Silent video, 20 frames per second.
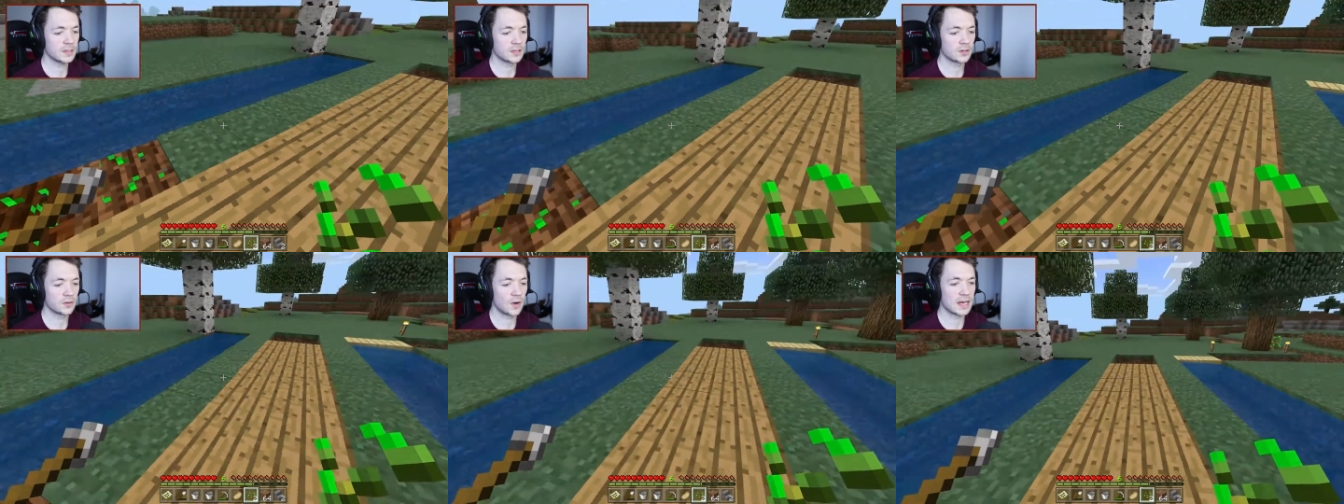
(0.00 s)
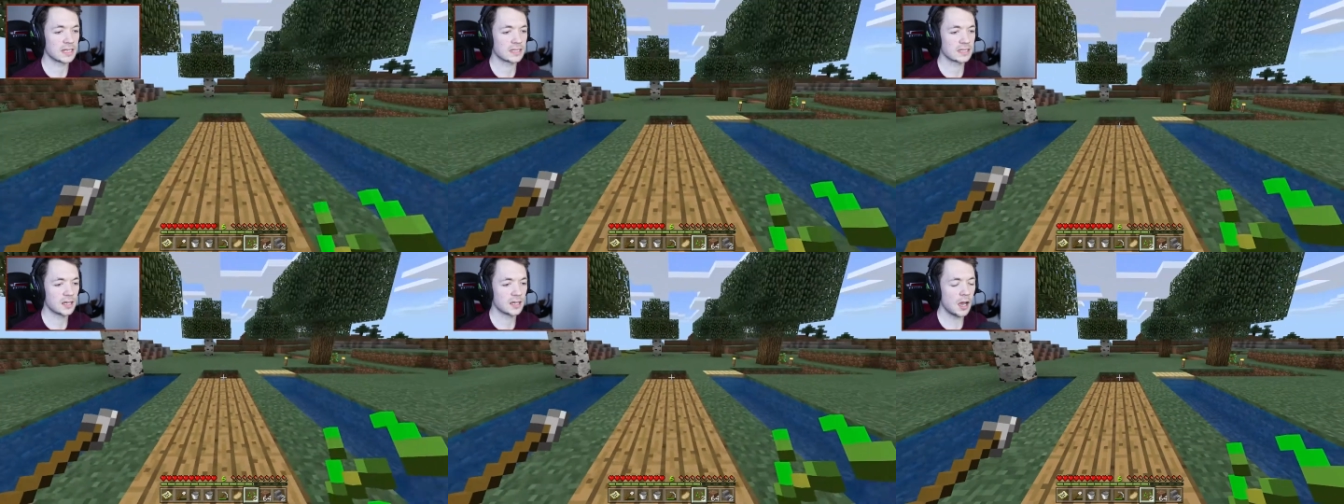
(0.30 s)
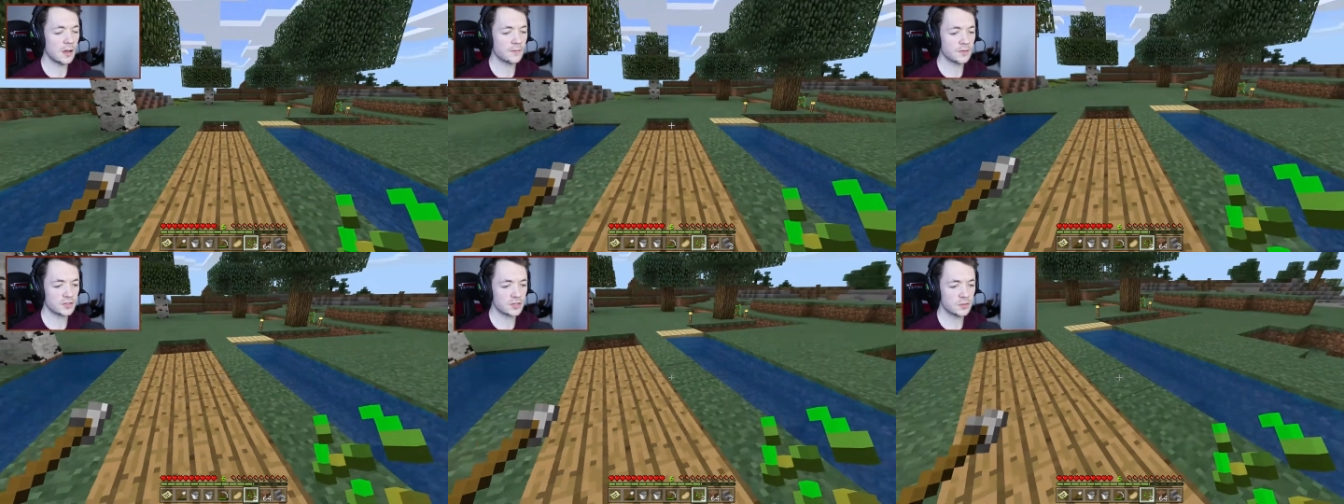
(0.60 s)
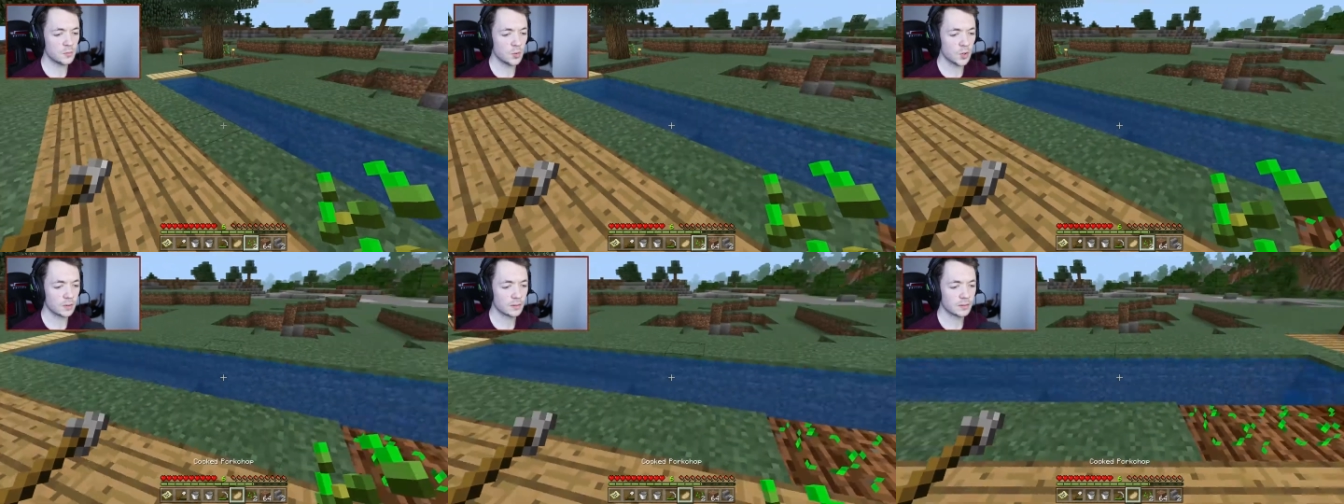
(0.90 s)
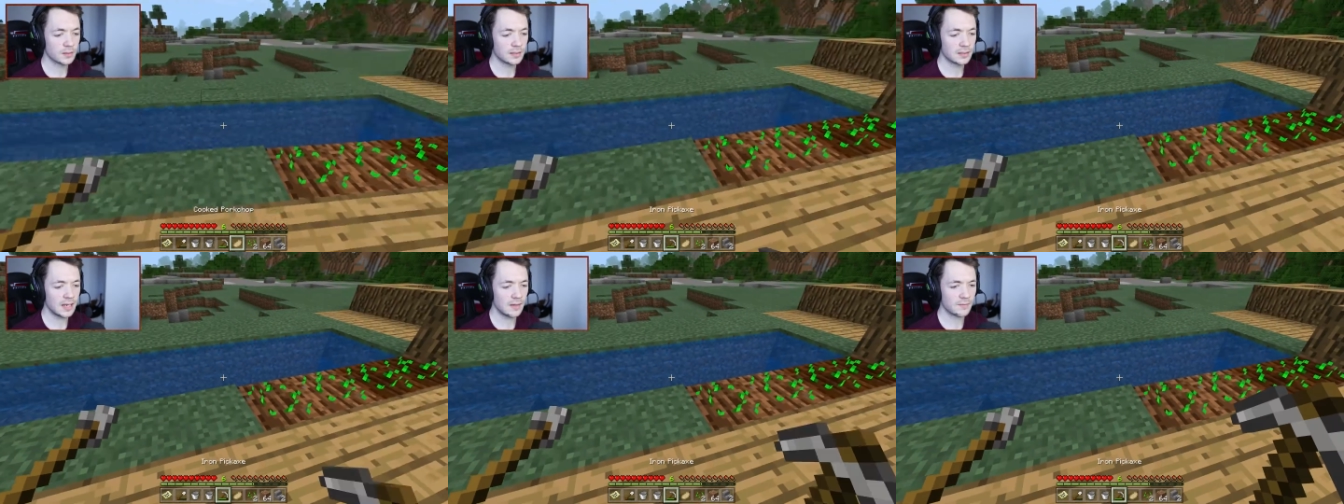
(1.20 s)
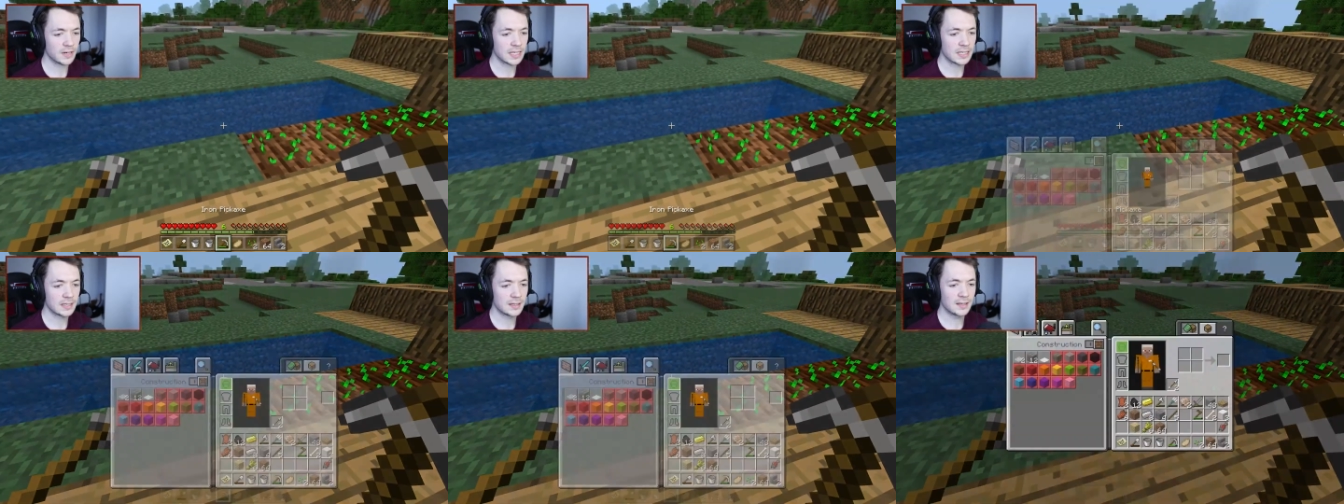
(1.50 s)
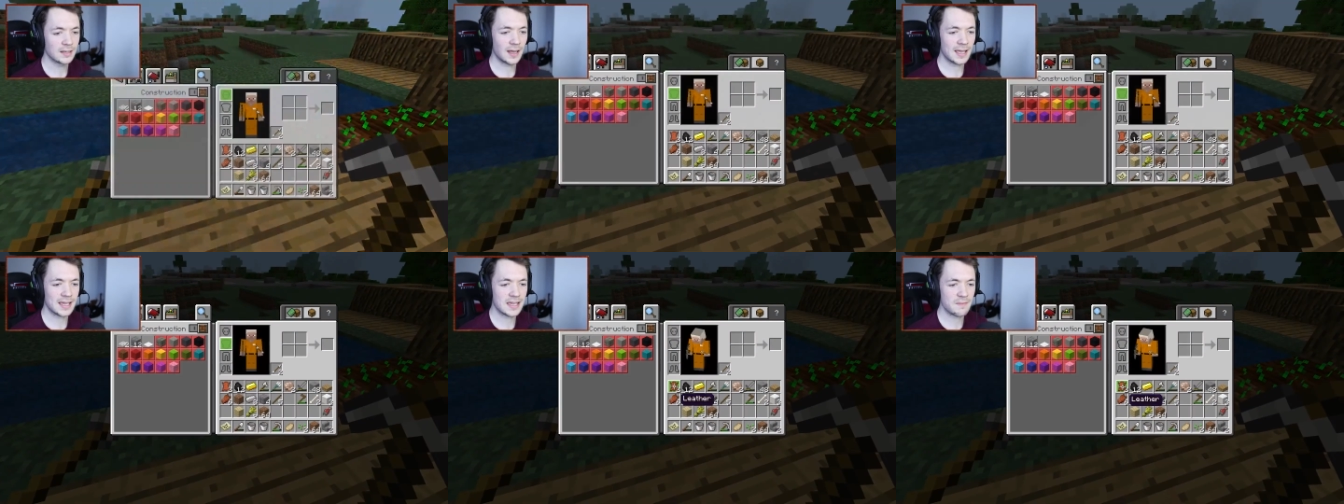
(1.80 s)
Great. Oh, I've got two more. Lovely.
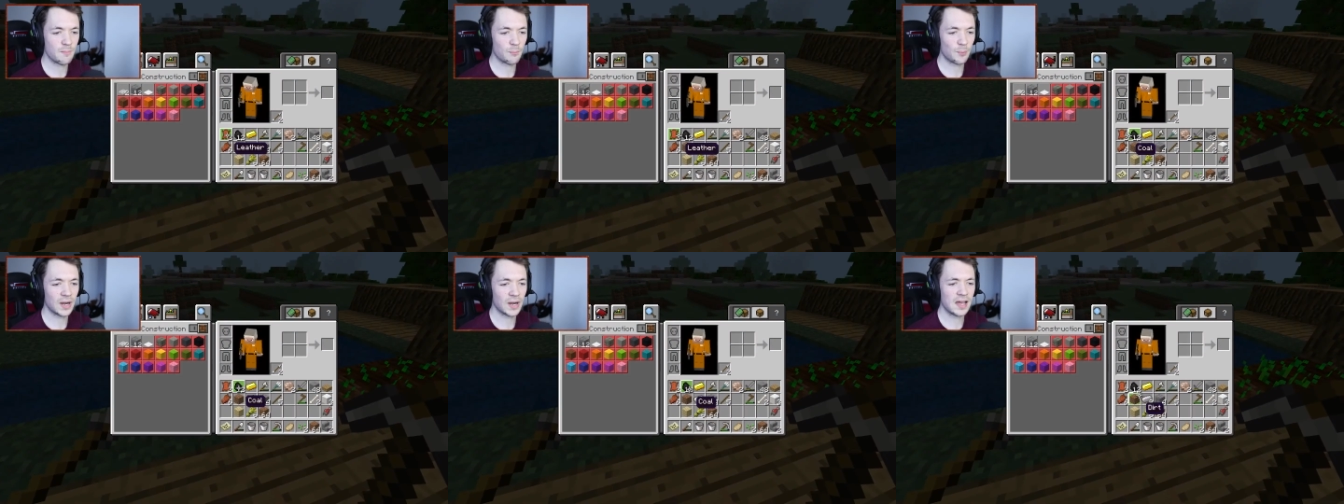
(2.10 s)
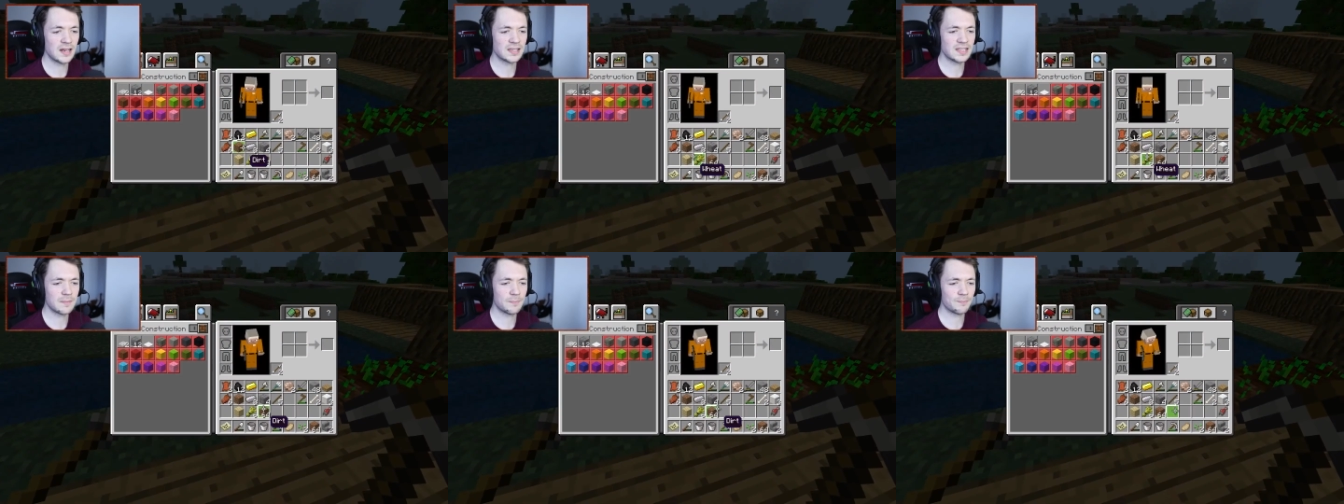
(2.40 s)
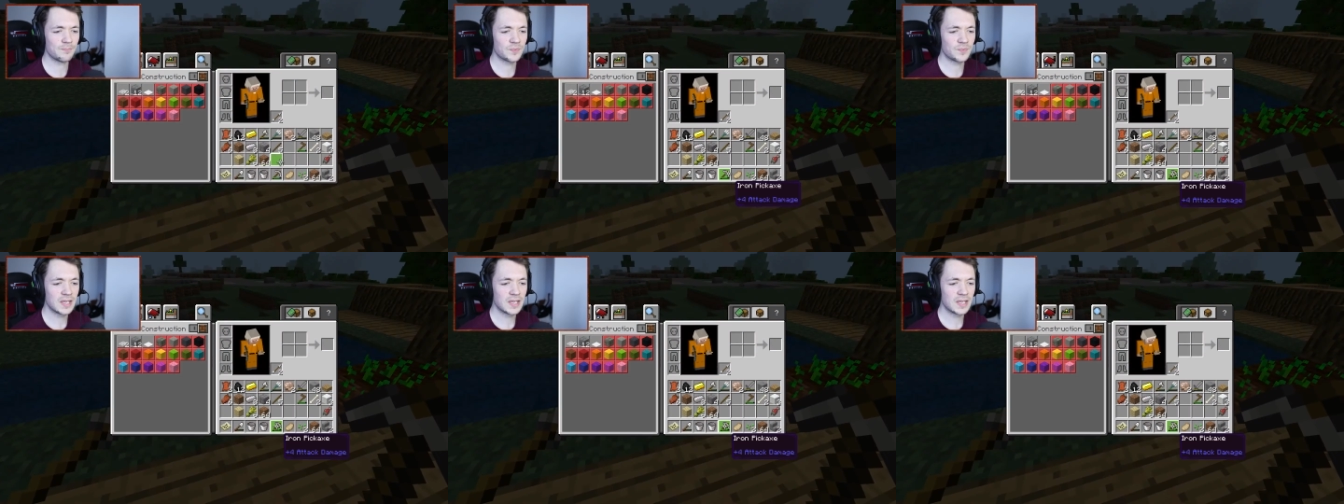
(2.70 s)
I can plant it.